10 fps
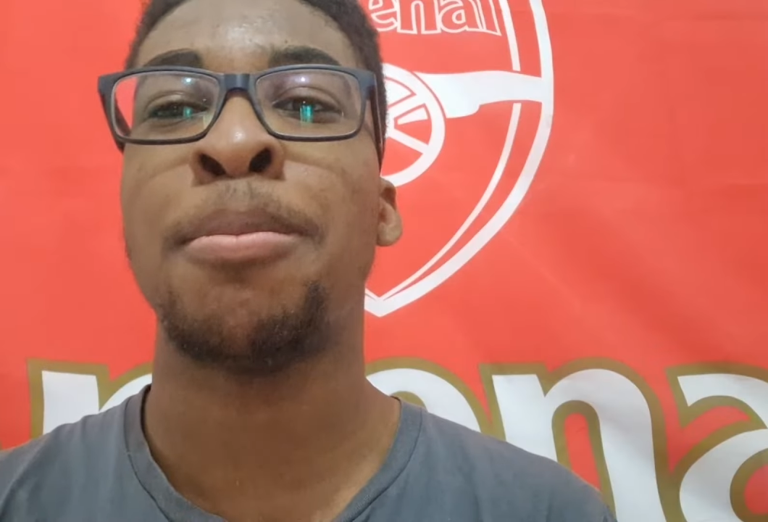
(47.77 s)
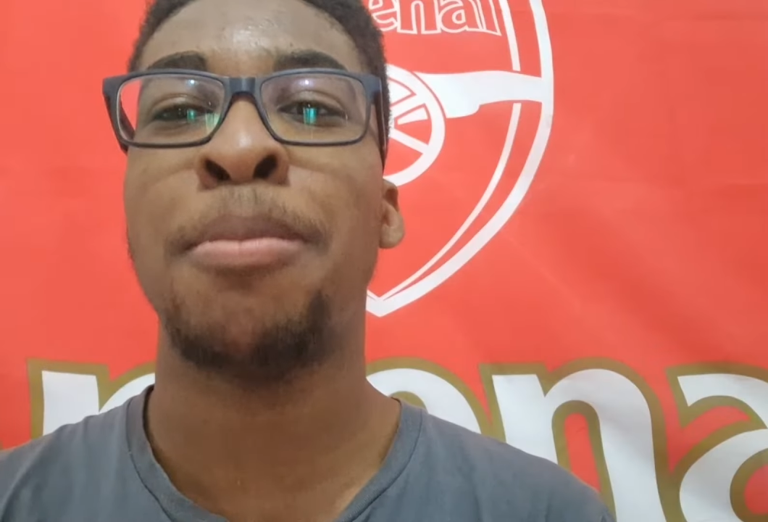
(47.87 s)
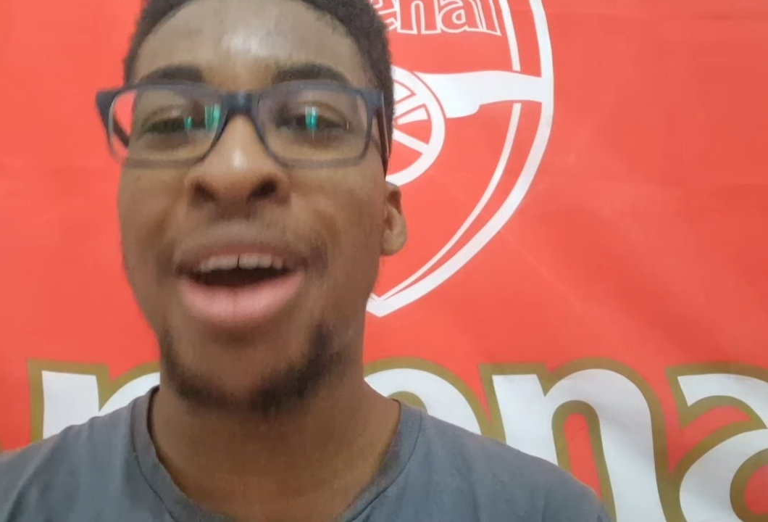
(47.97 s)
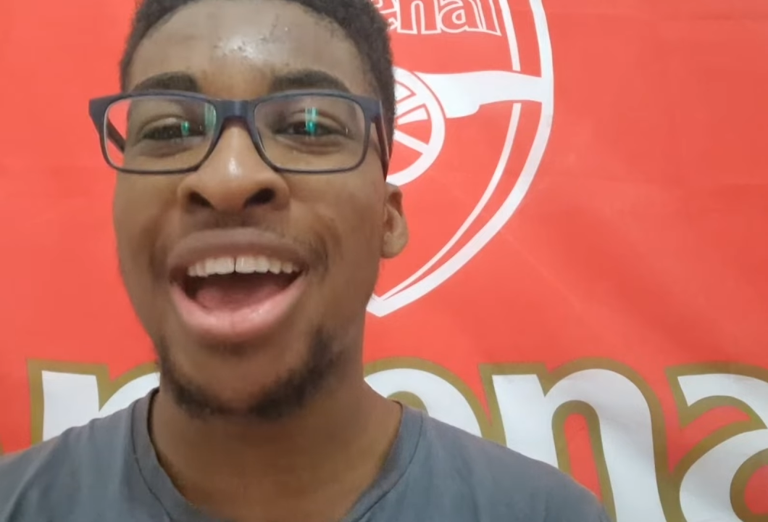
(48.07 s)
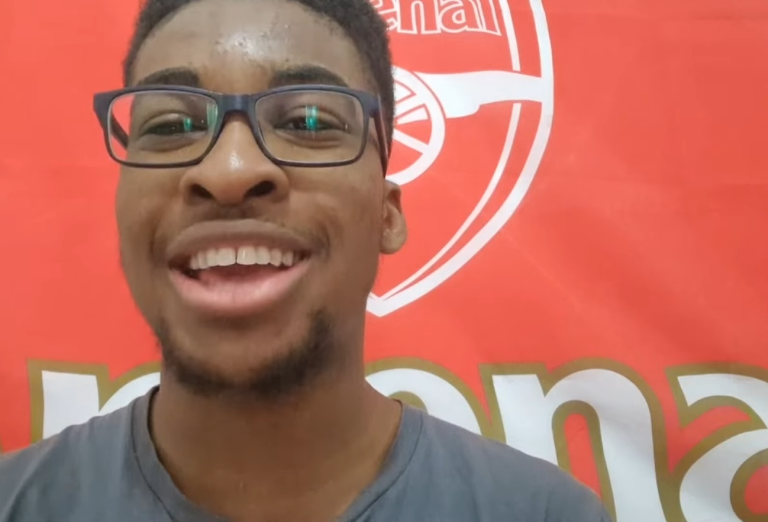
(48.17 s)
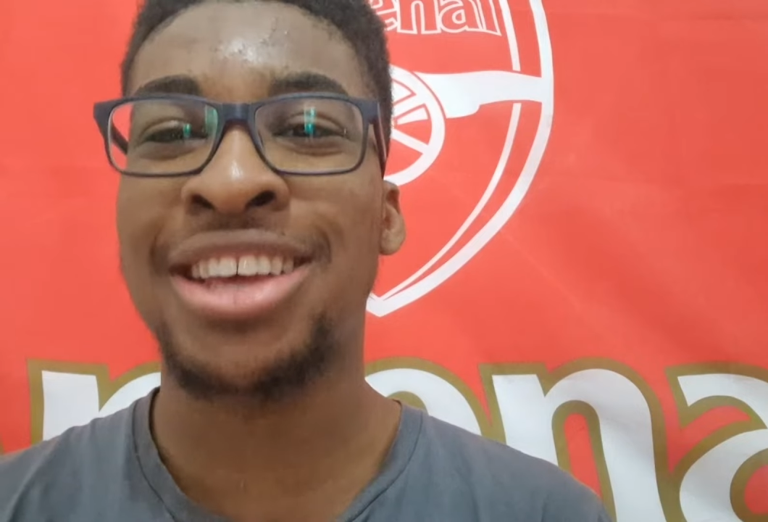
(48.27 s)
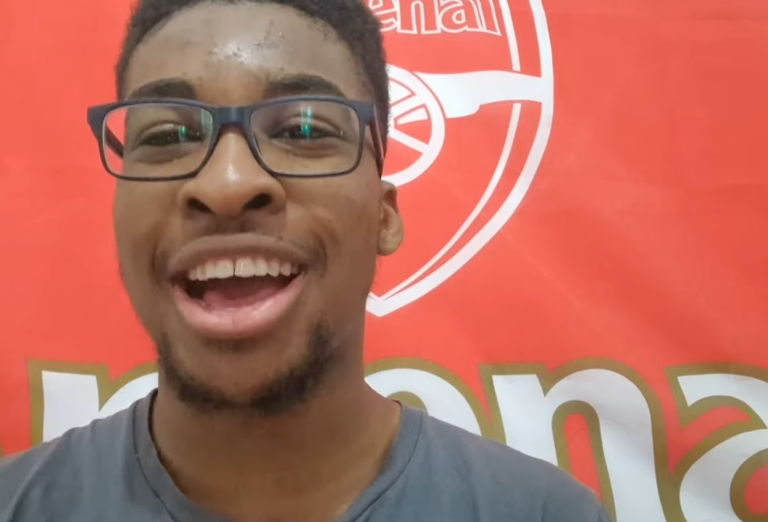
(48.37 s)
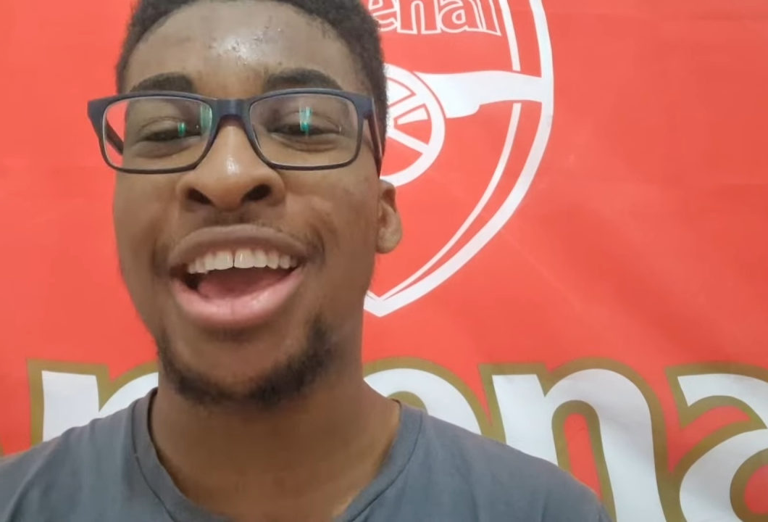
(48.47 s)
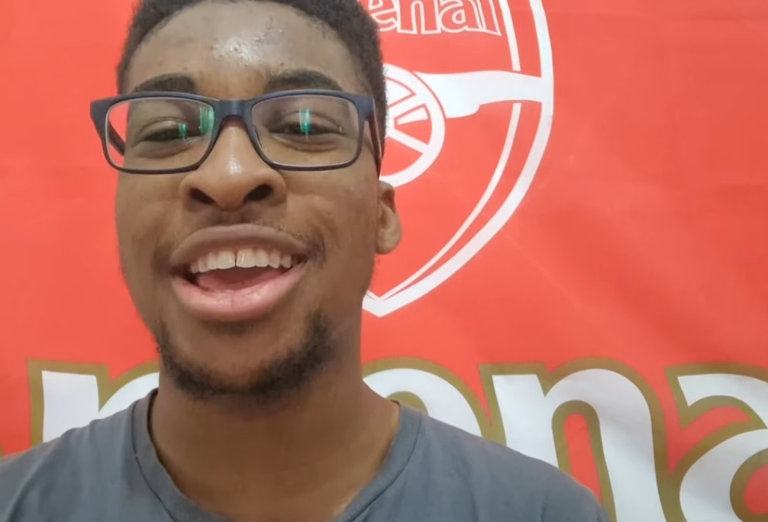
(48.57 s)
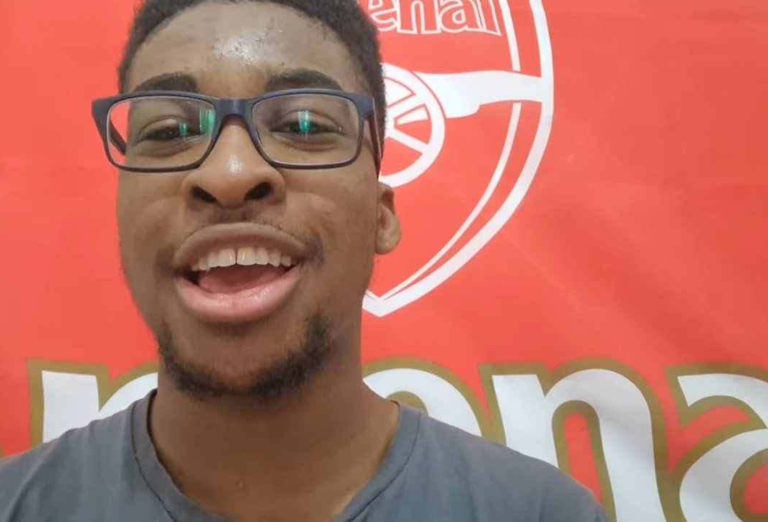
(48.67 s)
My
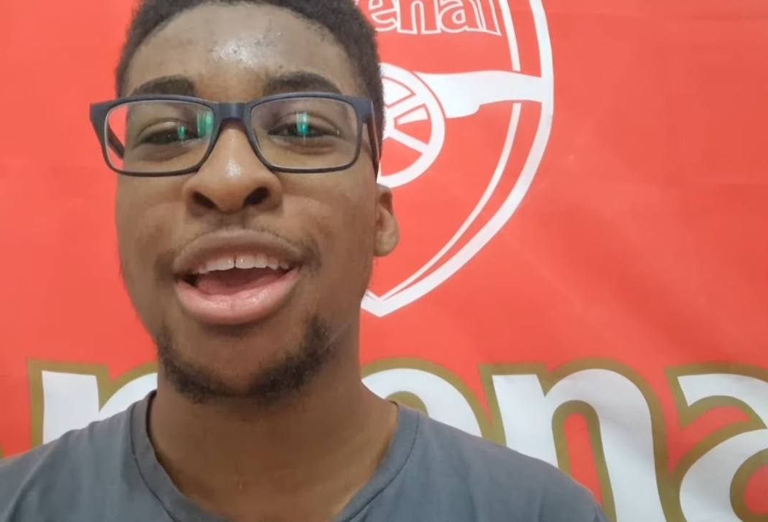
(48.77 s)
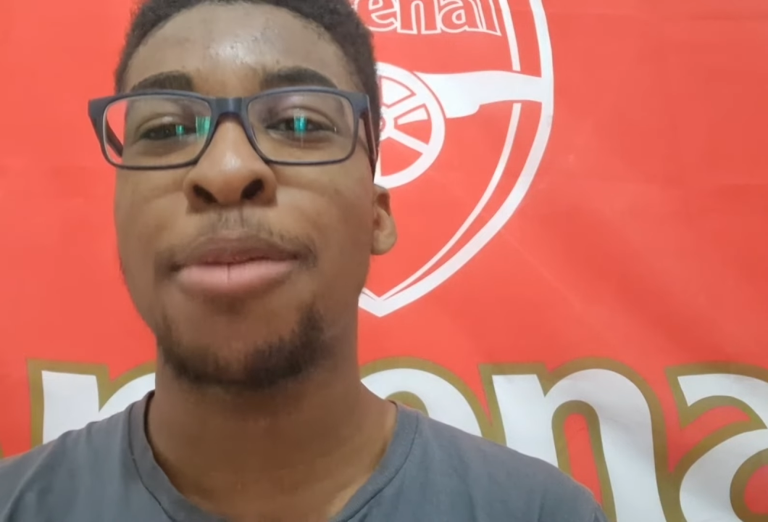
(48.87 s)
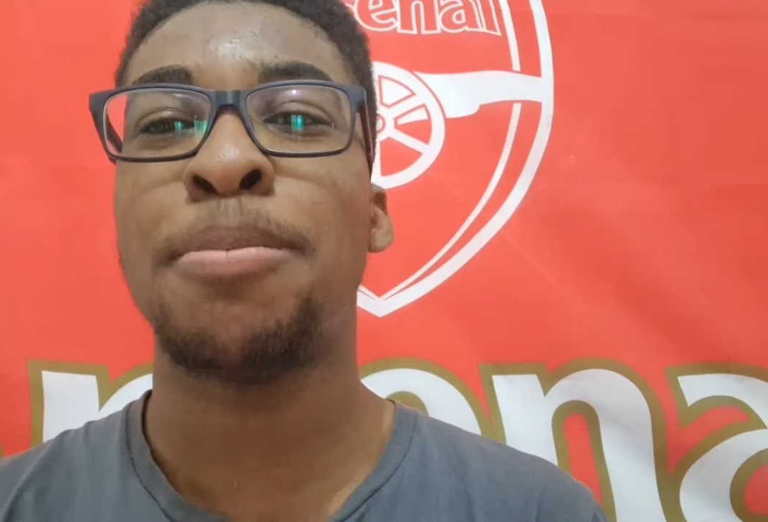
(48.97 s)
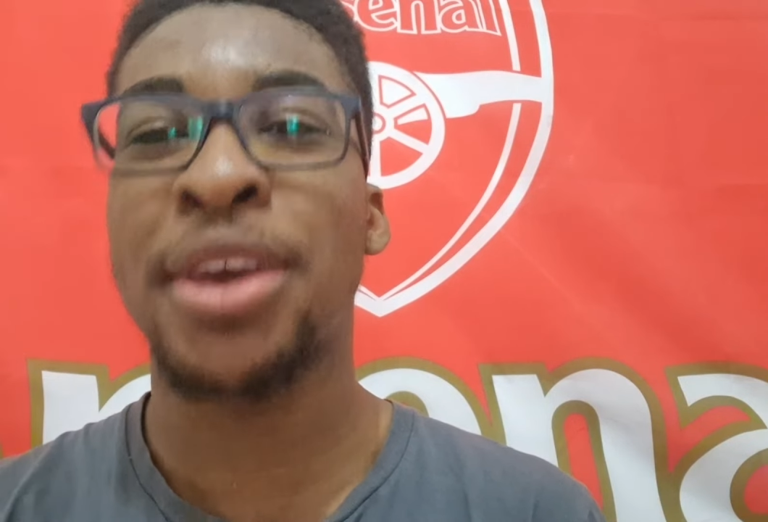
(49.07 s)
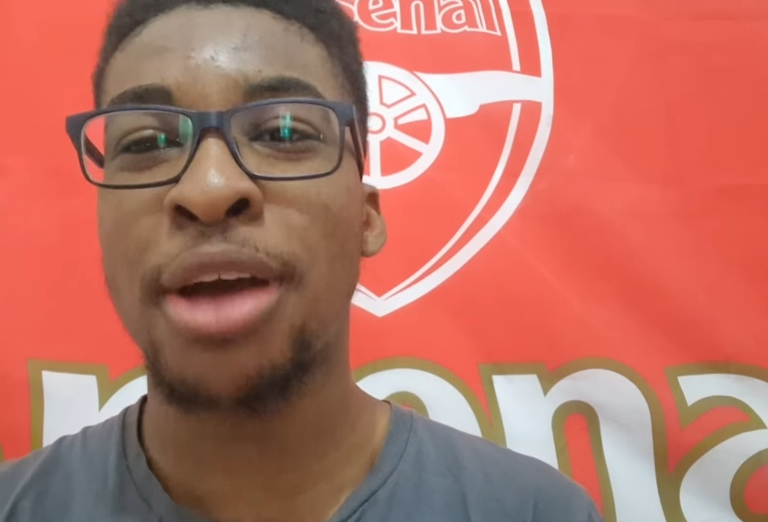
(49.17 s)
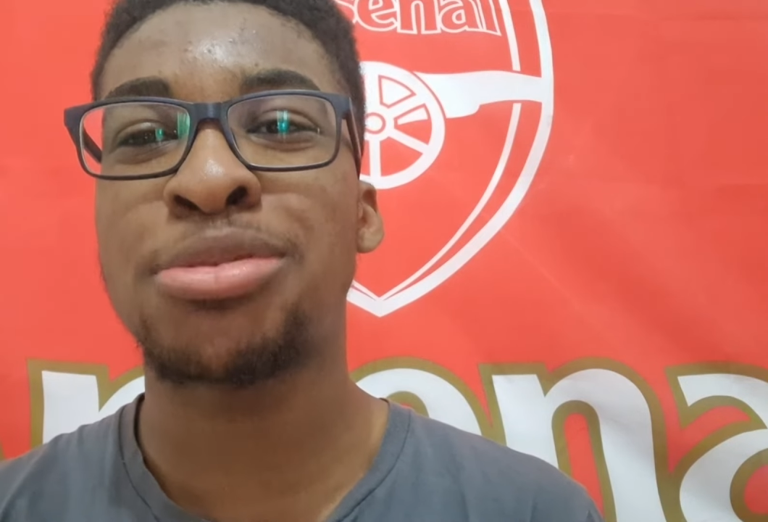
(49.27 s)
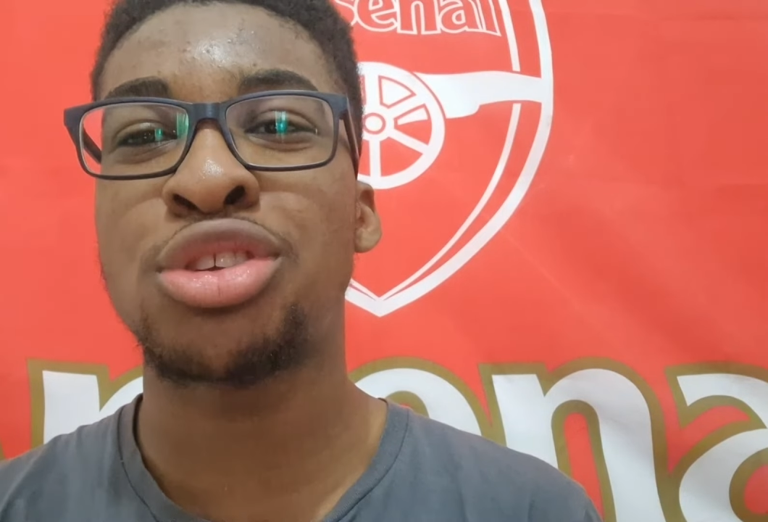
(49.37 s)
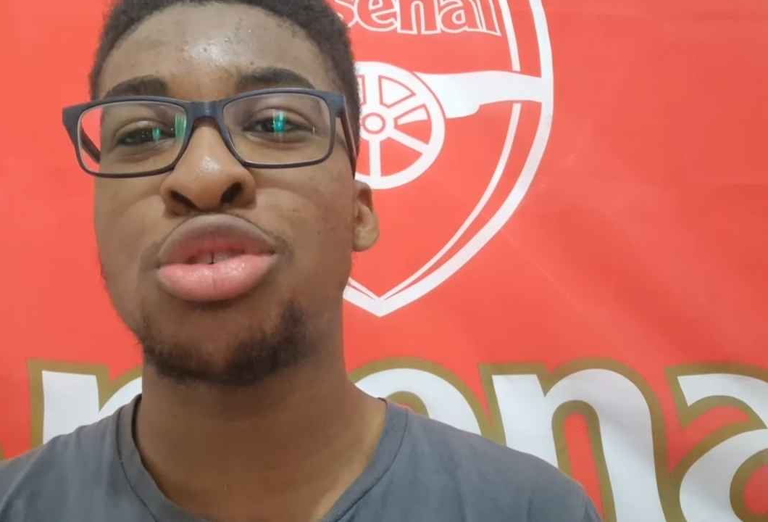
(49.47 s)
guy. Big up